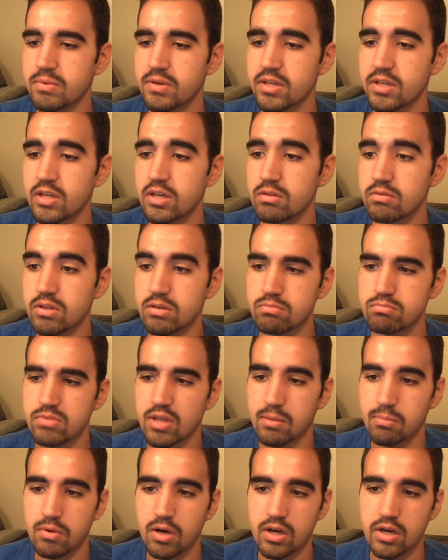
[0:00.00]
but no,
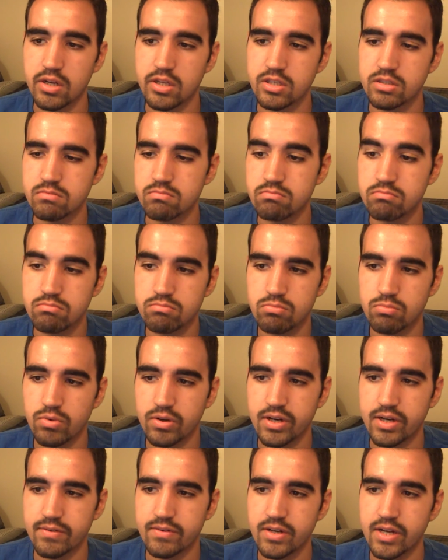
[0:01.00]
they brought it in,
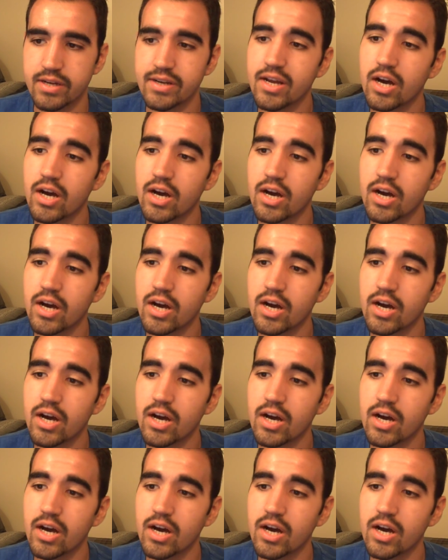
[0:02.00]
whatever, and